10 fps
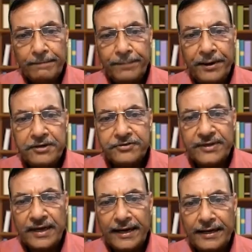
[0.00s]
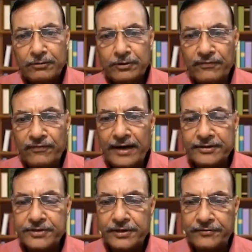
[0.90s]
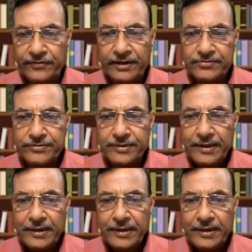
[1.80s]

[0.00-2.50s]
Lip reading: place the hand on the flat surface